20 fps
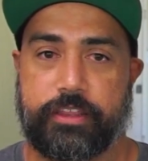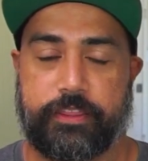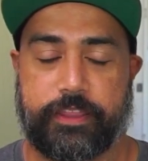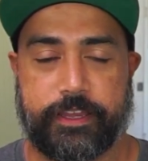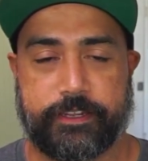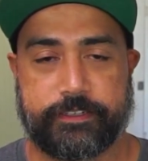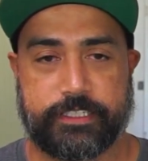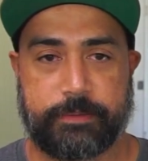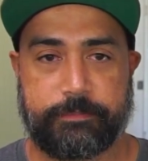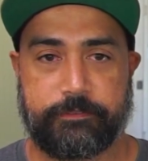
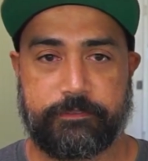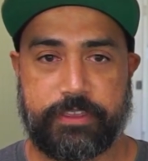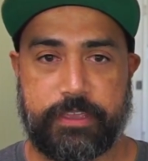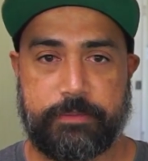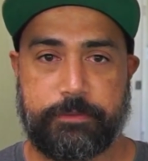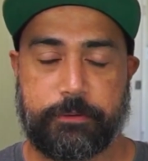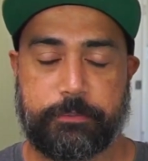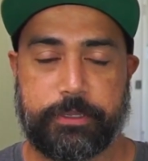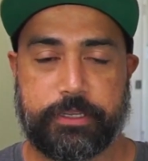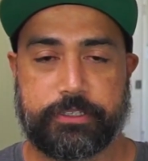that type of
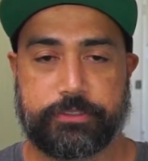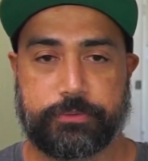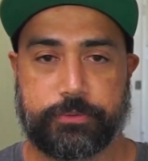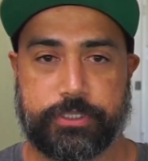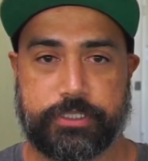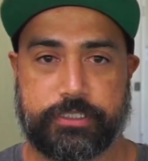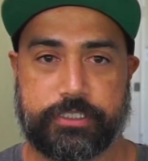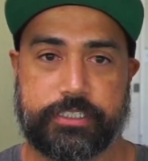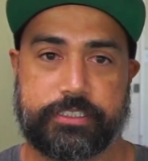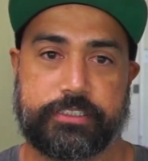email because
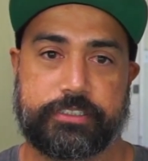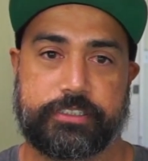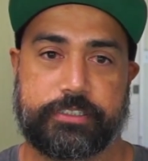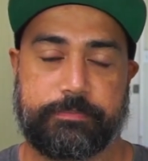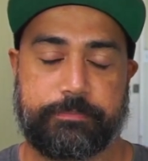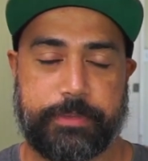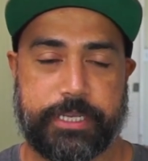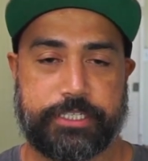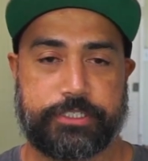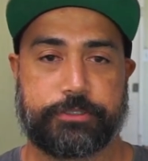what it does is
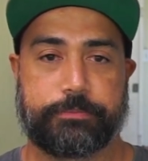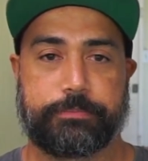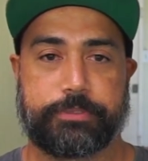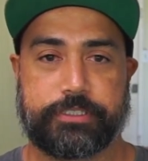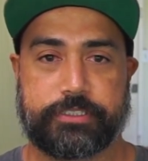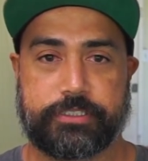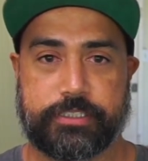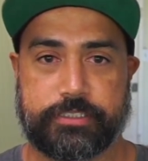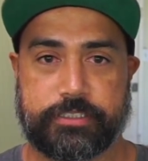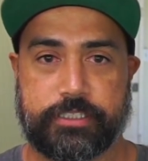it makes your
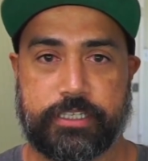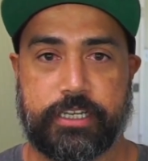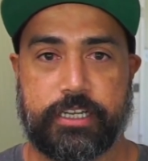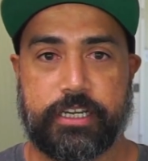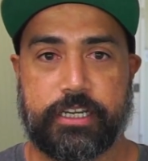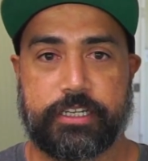business